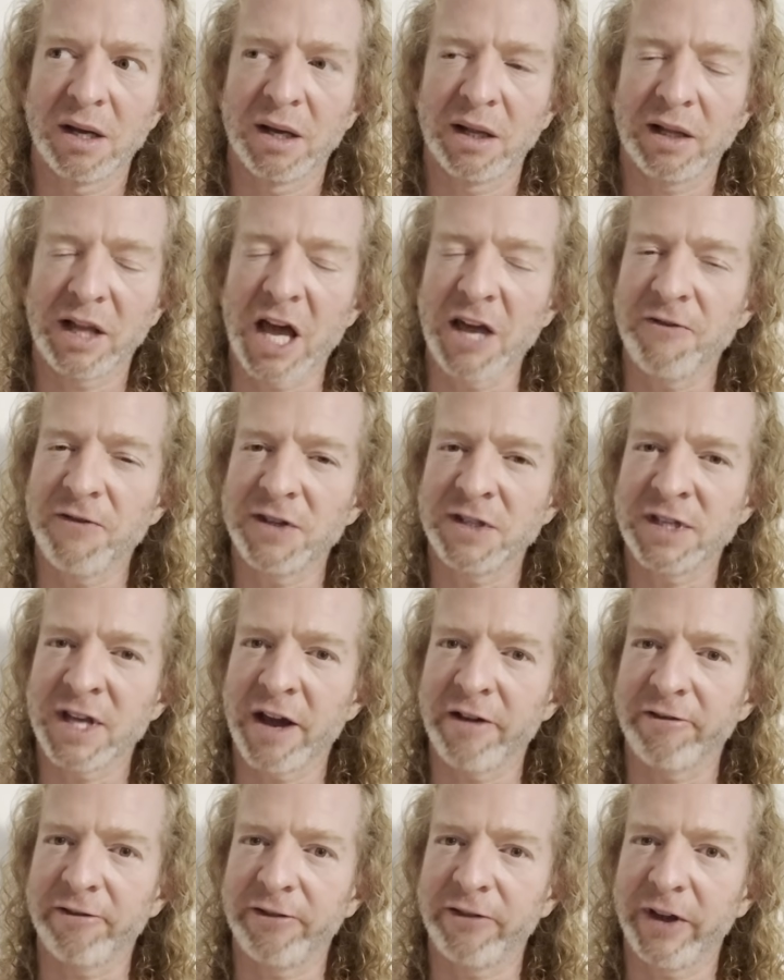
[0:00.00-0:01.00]
life is
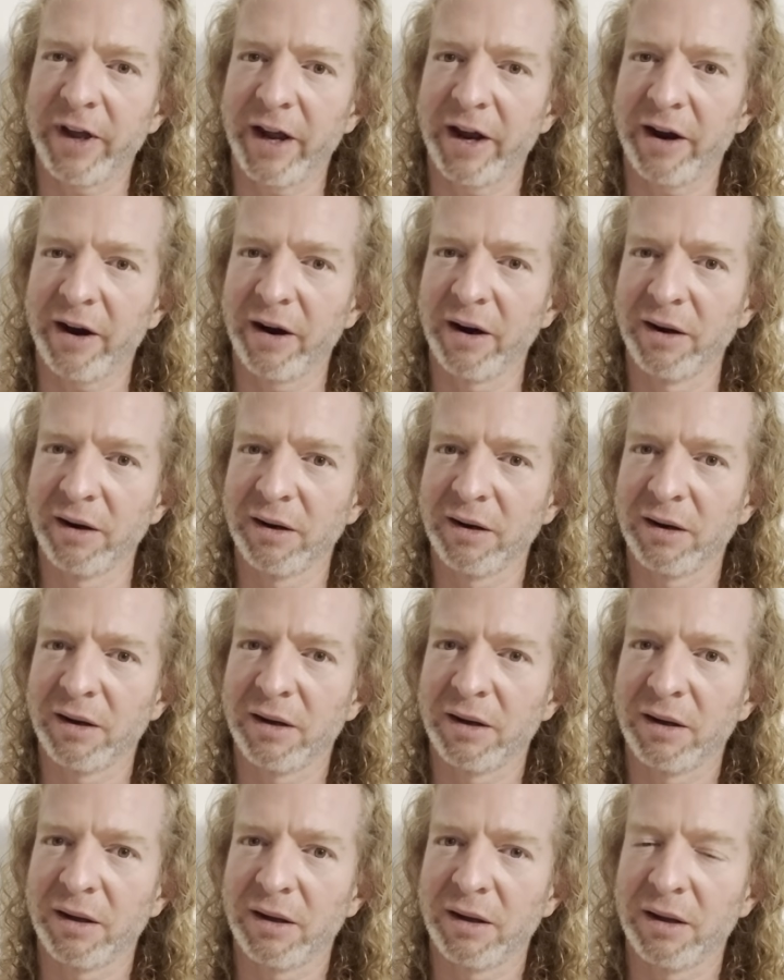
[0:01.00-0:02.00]
not fair?
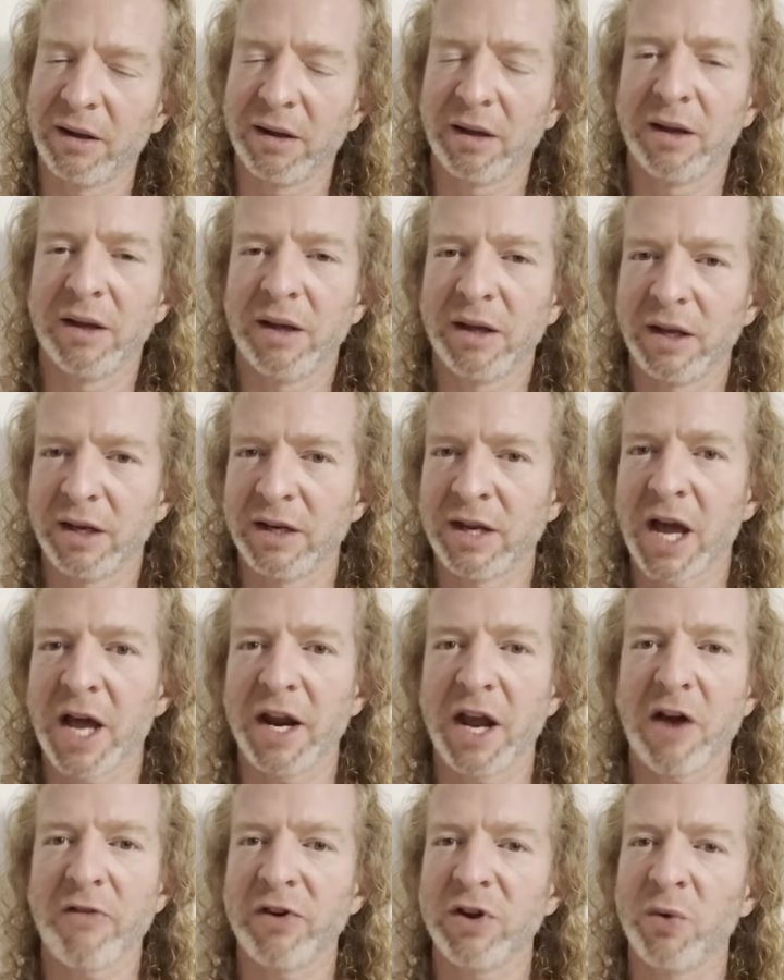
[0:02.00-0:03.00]

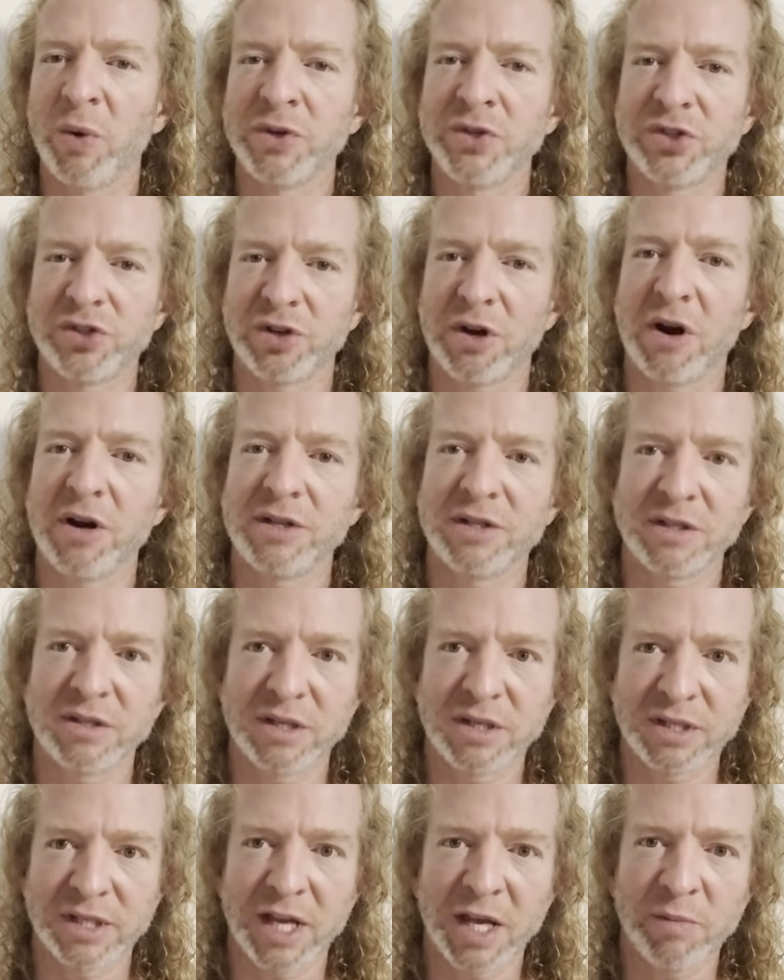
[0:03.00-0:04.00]
Not everyone starts in the
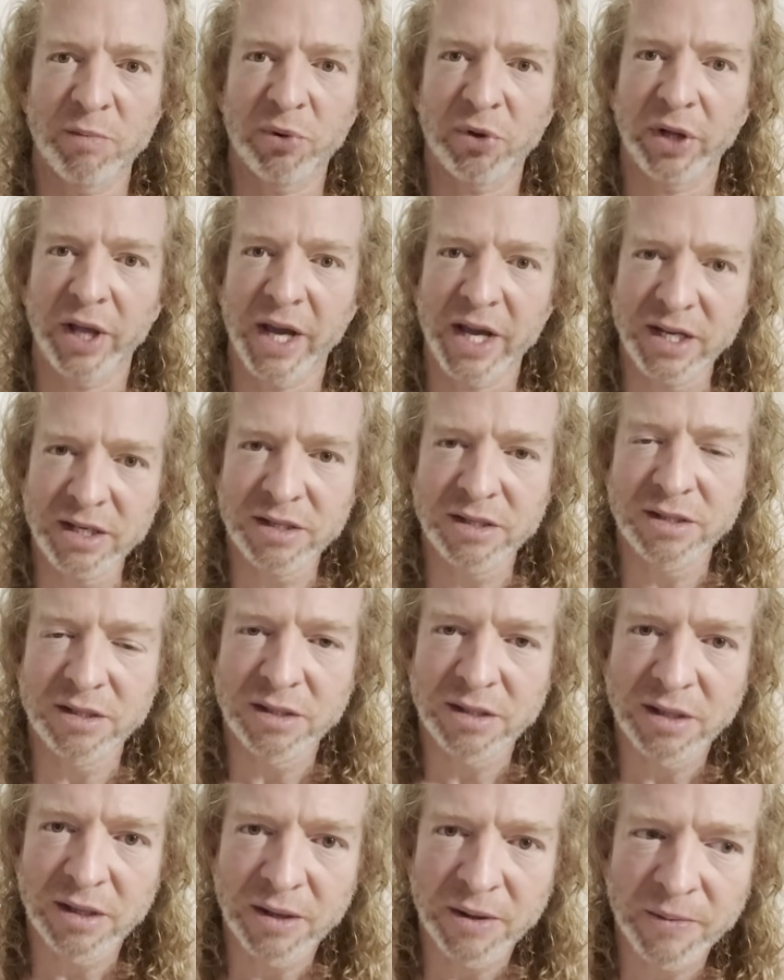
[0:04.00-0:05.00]
same
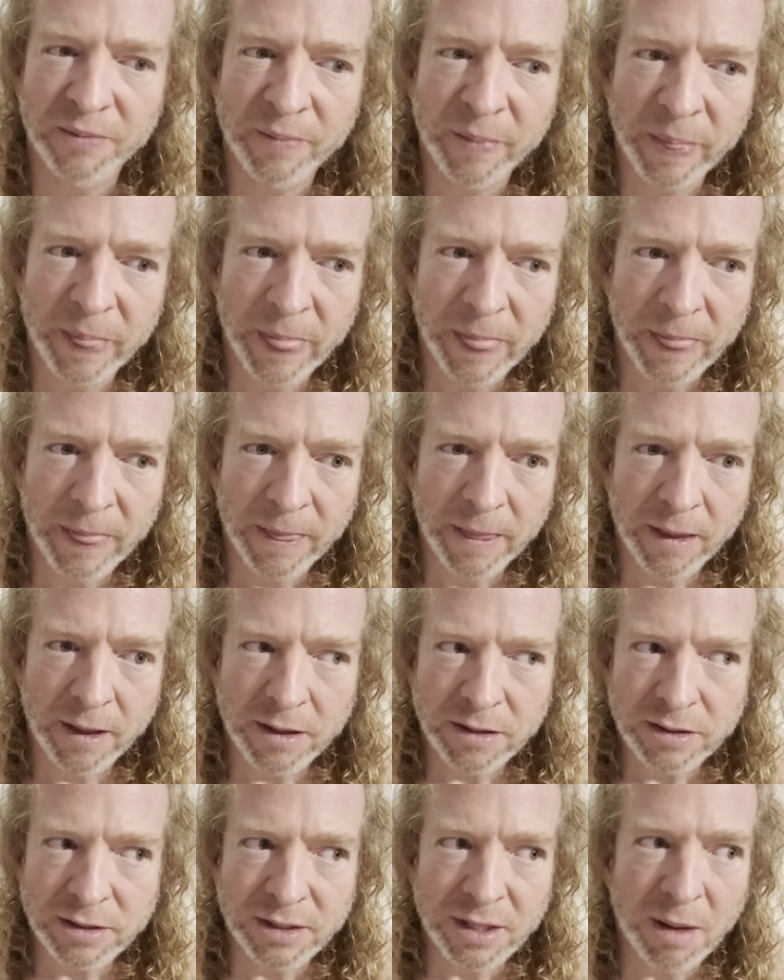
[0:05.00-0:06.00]
place.
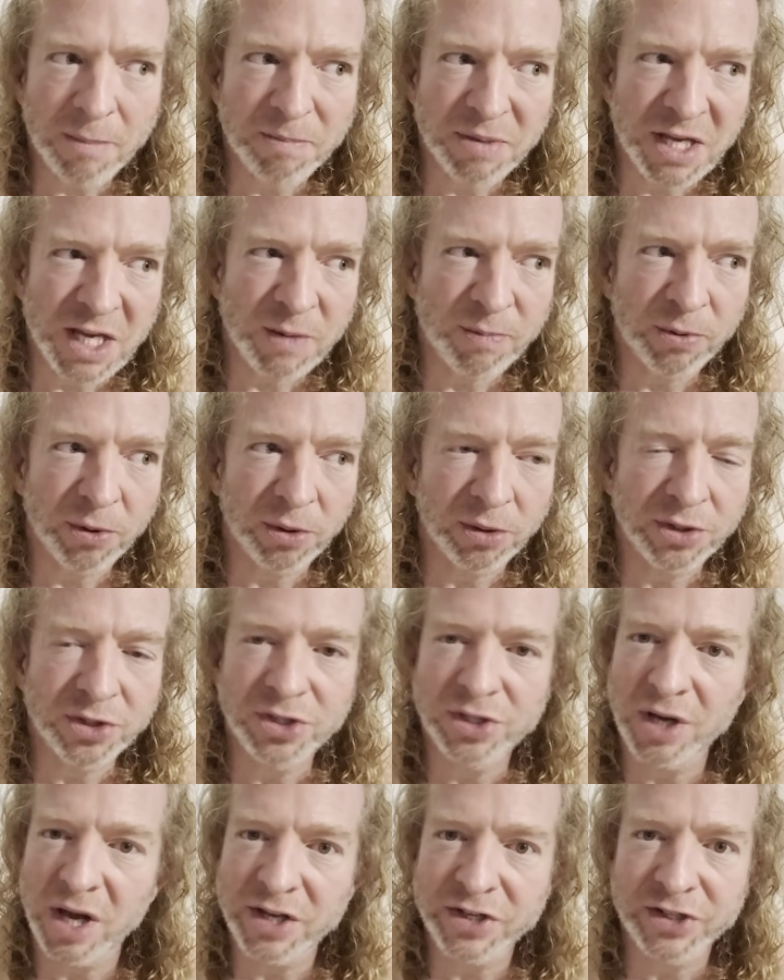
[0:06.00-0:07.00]
Some people
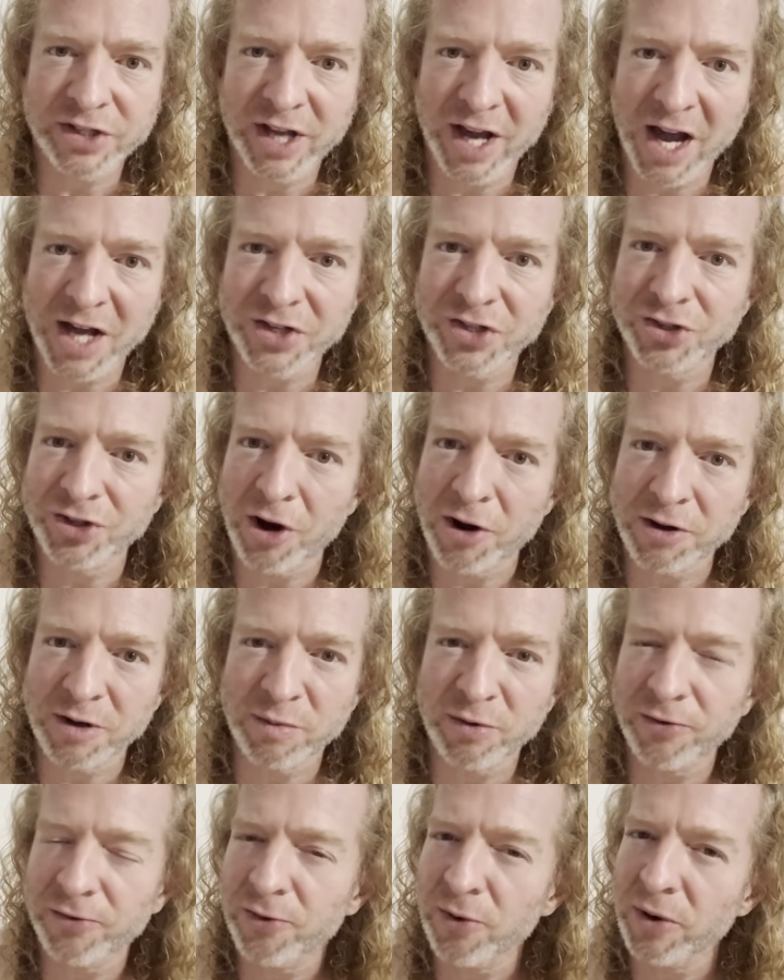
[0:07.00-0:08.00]
just got started
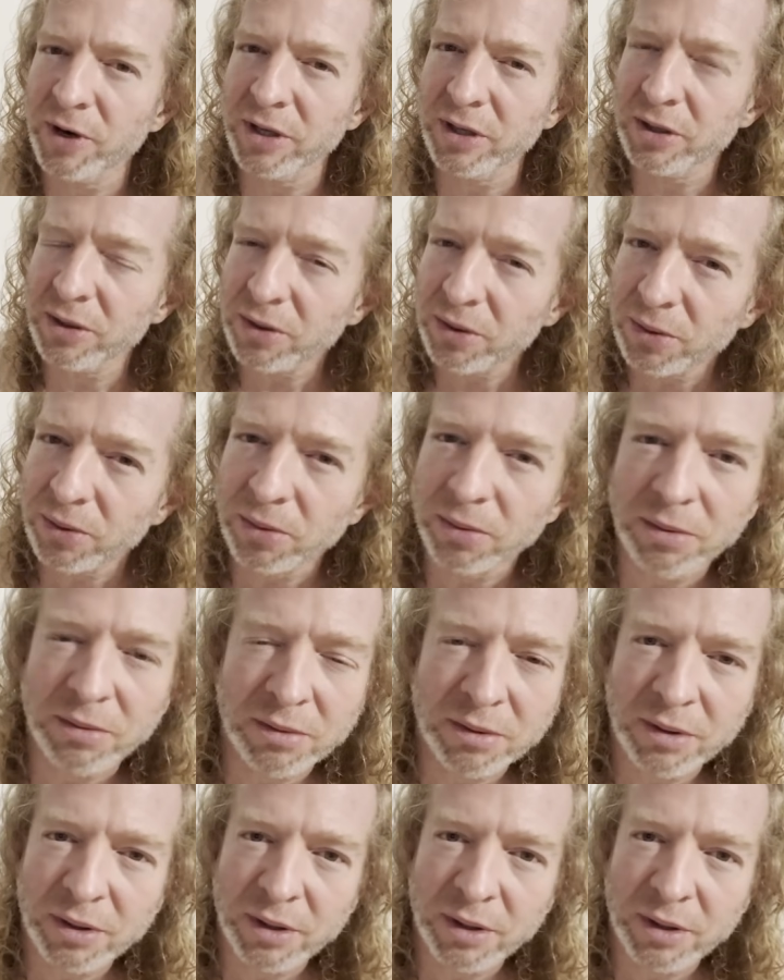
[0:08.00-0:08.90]
before you.